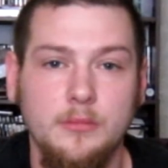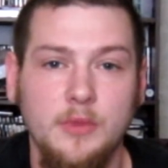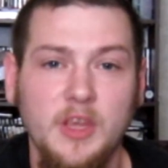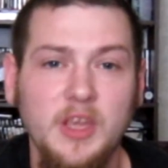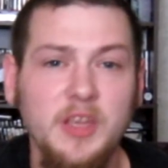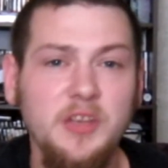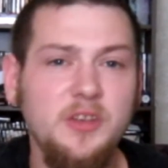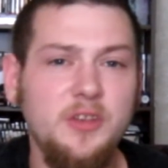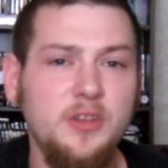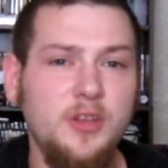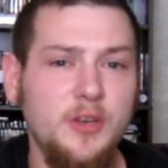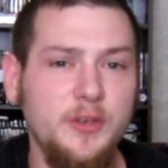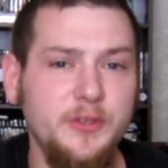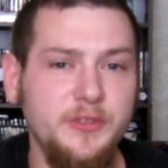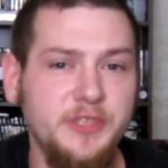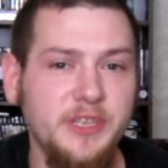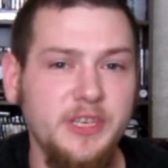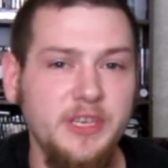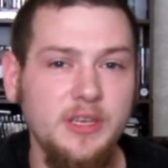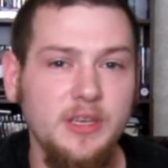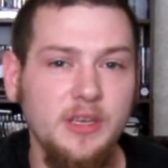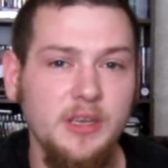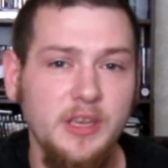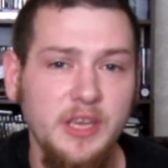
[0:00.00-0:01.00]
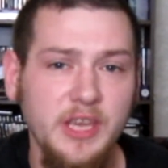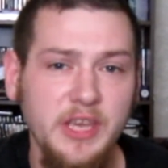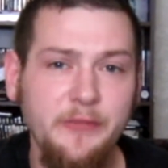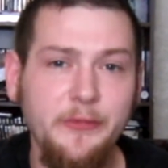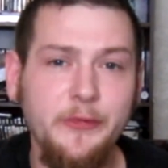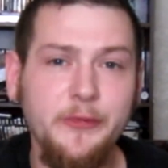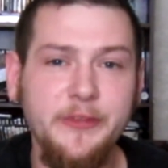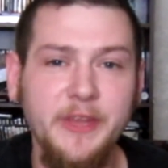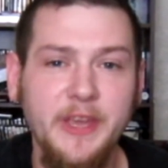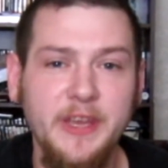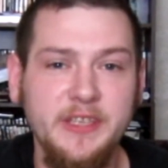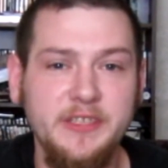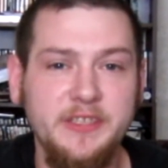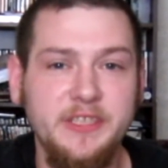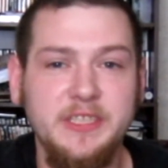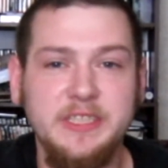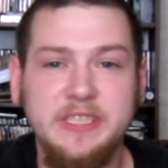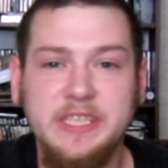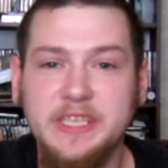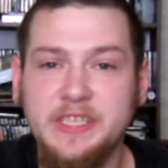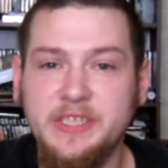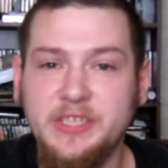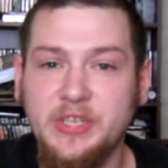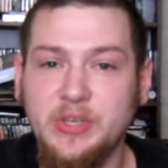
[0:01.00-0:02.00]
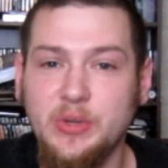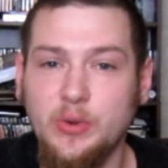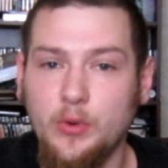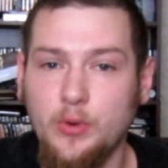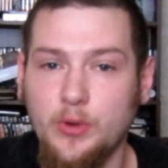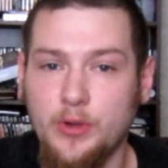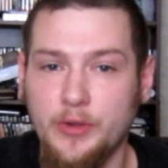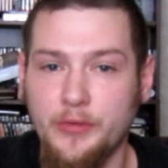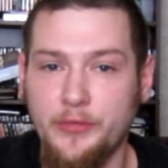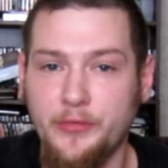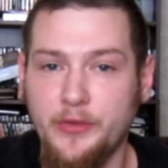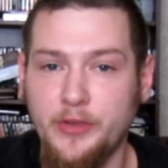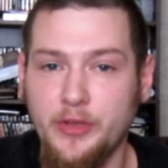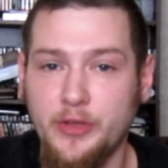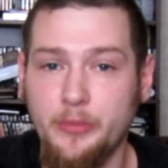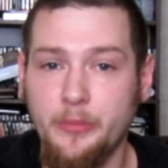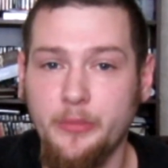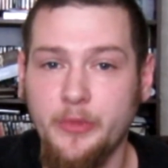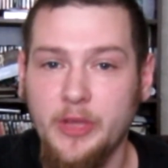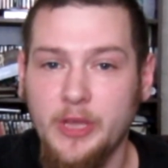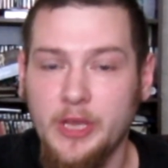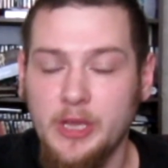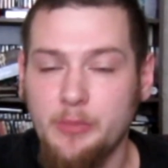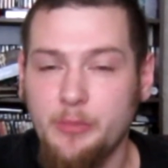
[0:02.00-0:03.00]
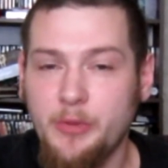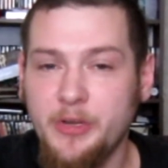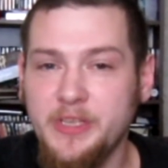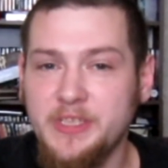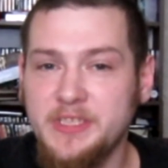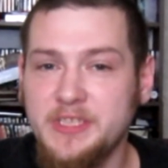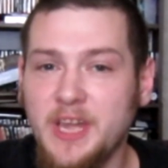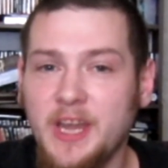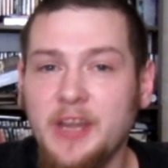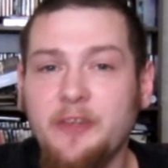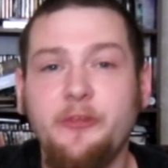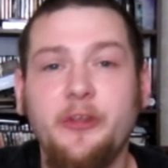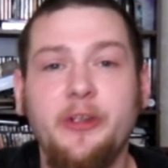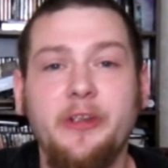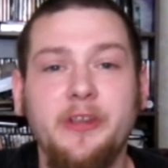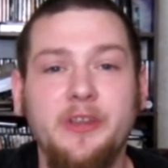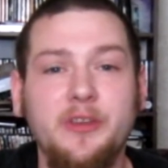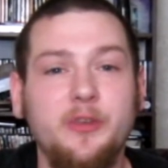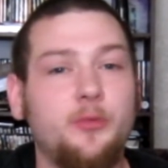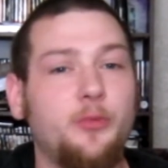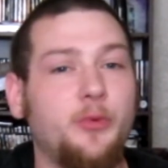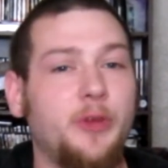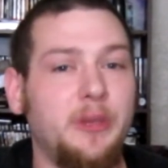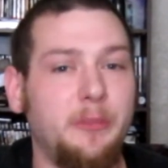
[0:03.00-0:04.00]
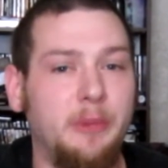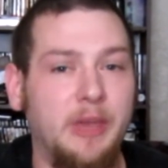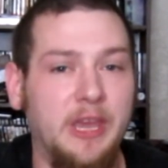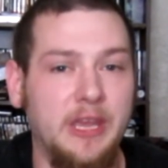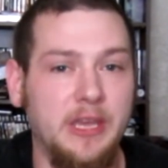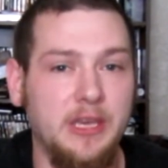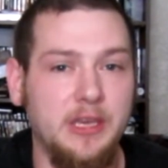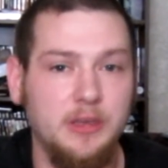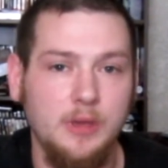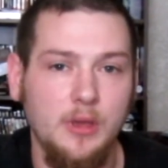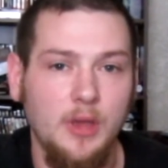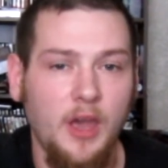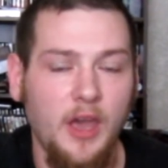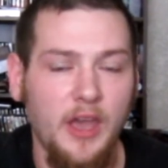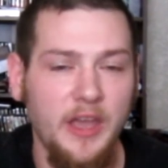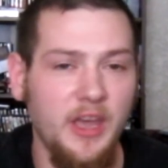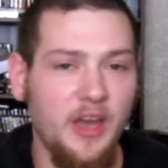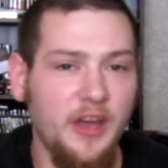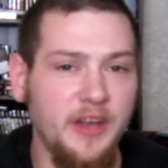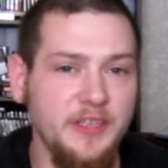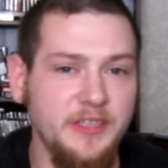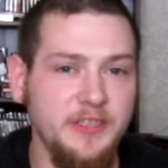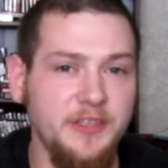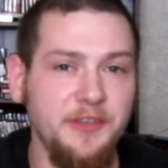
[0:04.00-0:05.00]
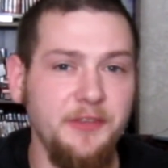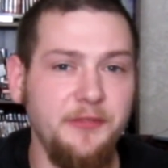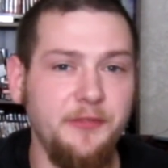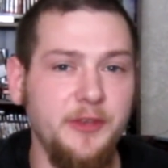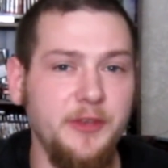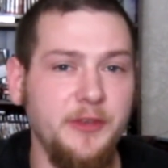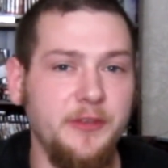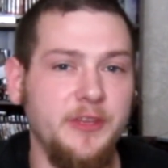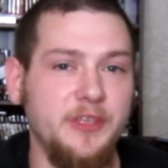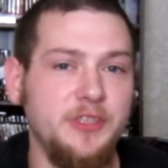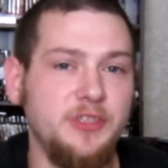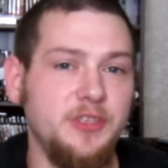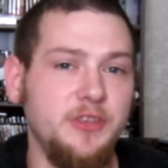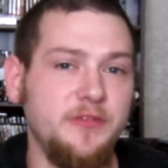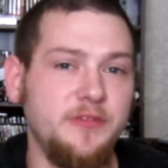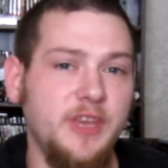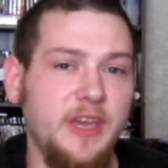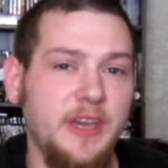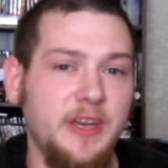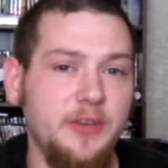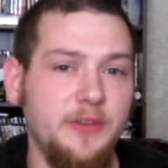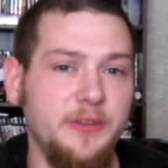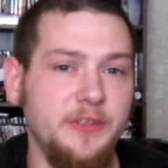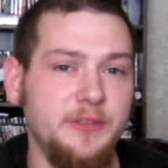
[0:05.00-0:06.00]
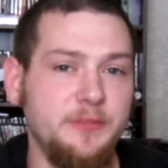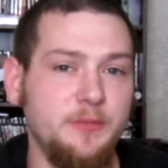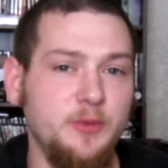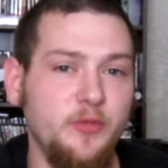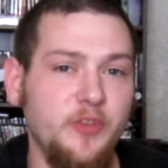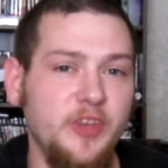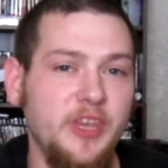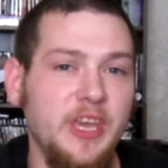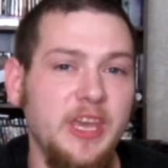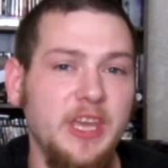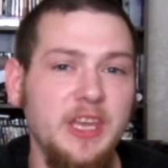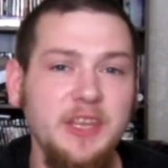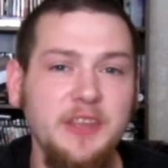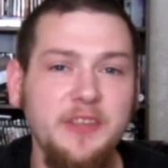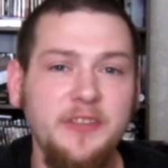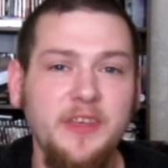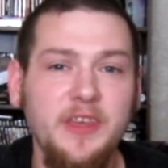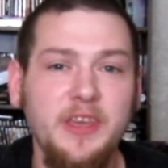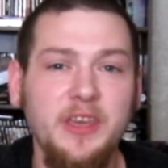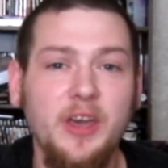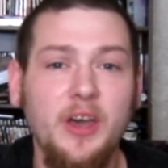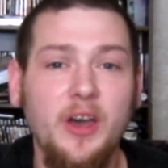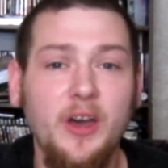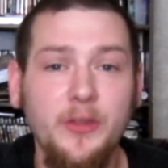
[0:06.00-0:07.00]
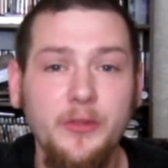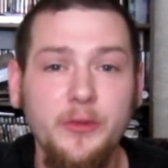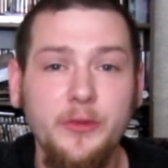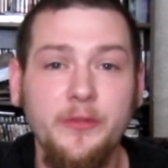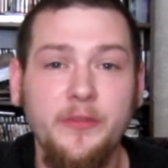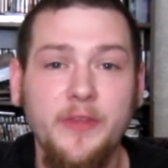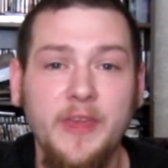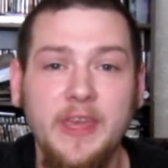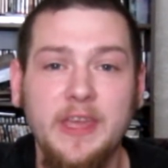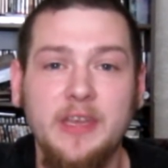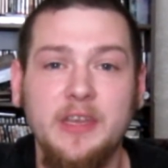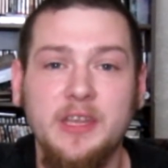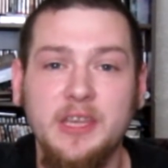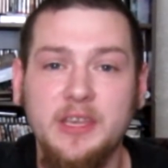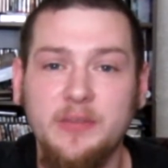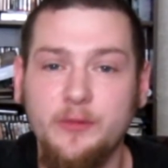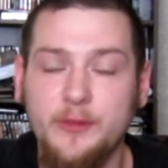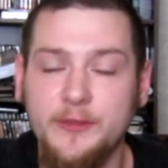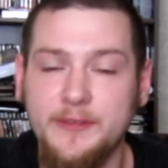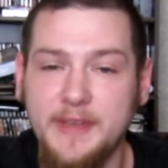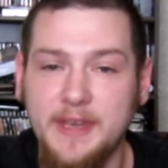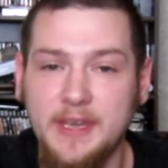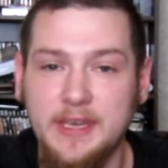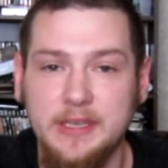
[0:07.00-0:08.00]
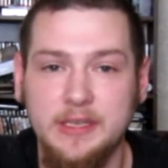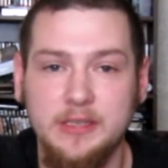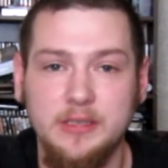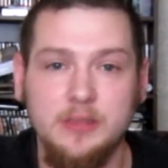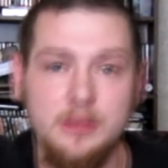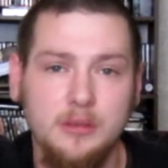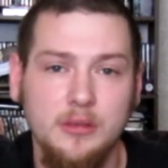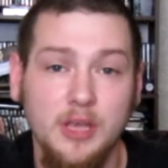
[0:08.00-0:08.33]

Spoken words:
In closing, Evil Dead is a decent horror film, but it's not a very good remake. I honestly feel they should have titled this movie anything other than Evil Dead.